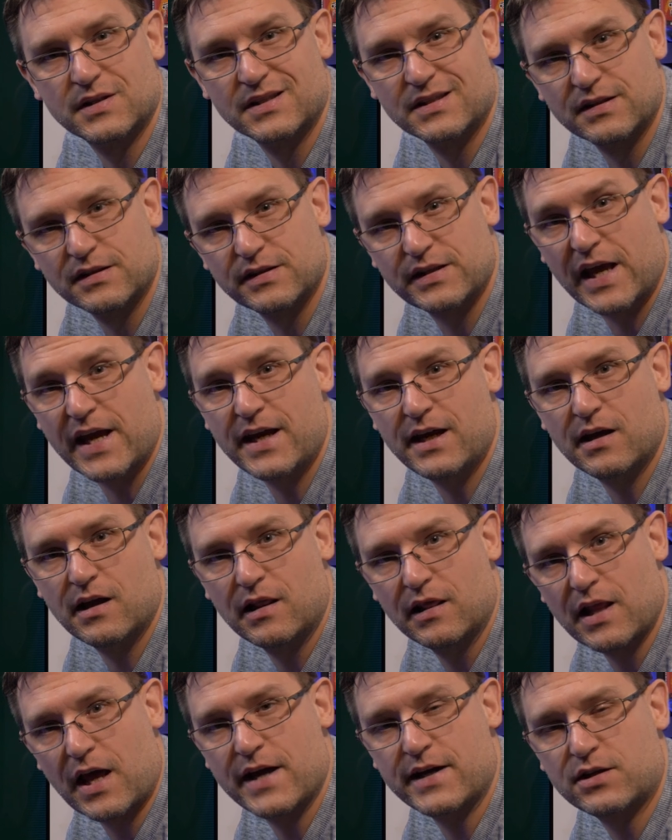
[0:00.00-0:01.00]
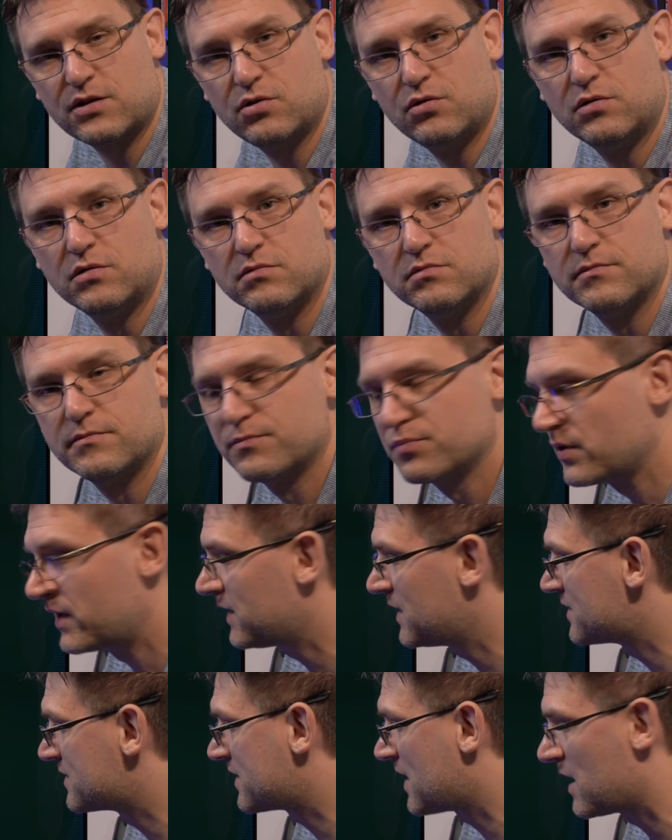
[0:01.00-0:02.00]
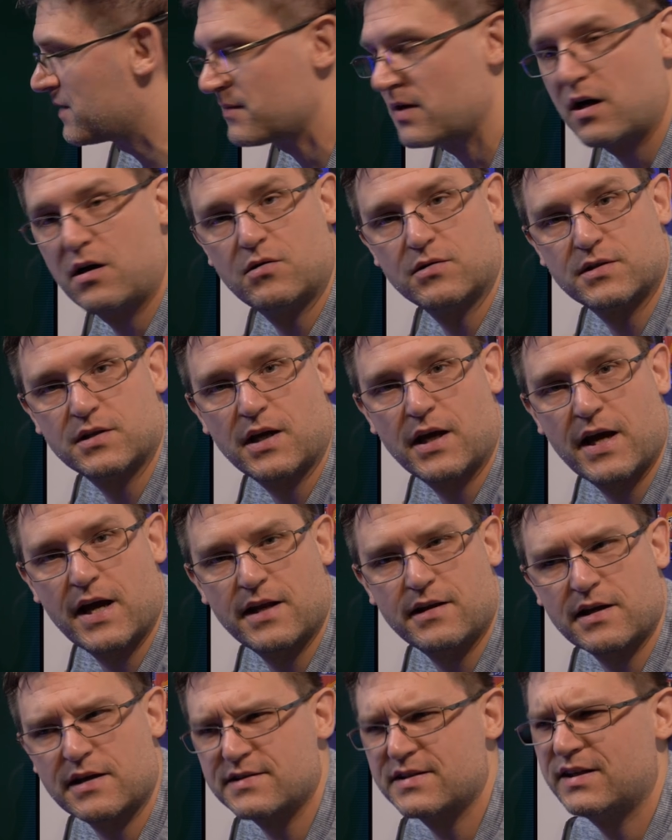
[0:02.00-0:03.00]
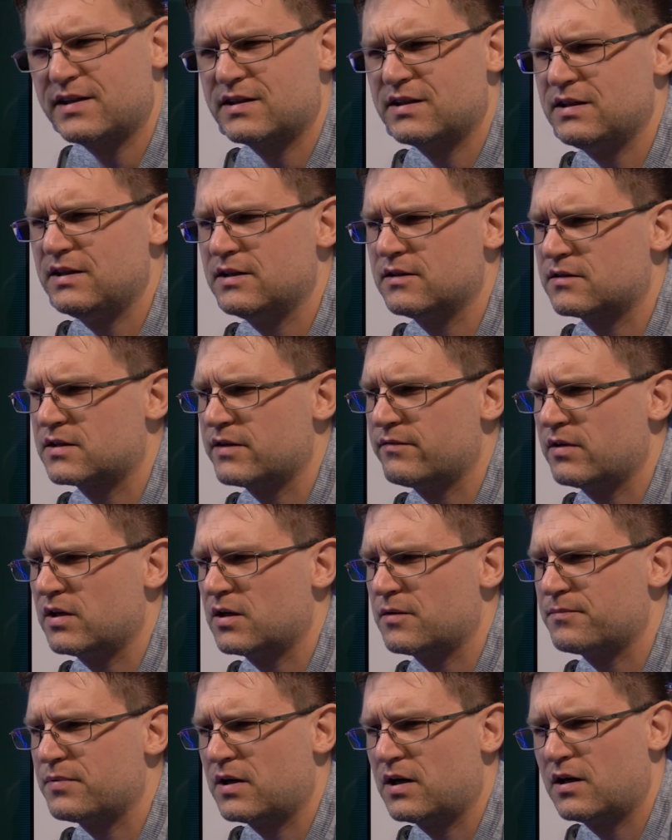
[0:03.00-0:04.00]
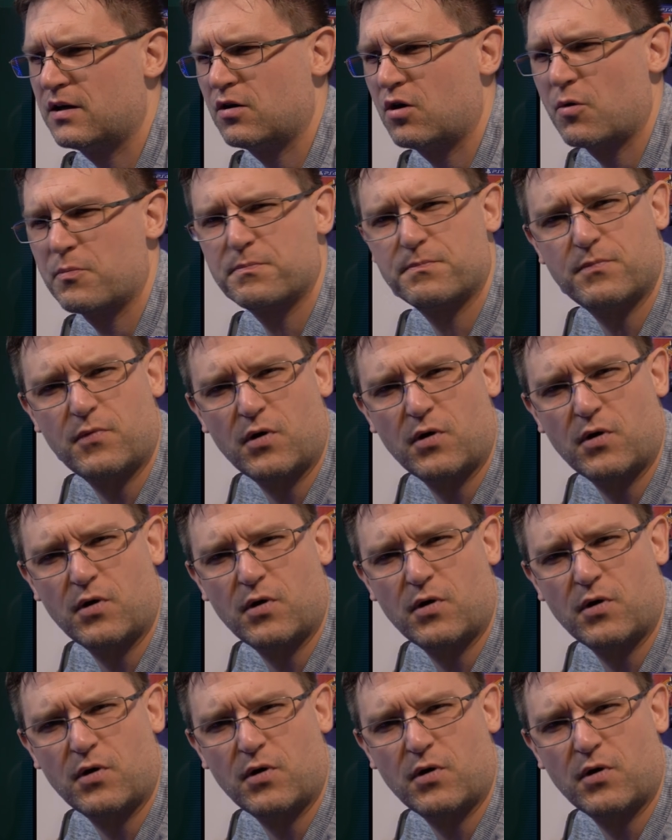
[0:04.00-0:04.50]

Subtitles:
they like to bring this game out, and I think the developer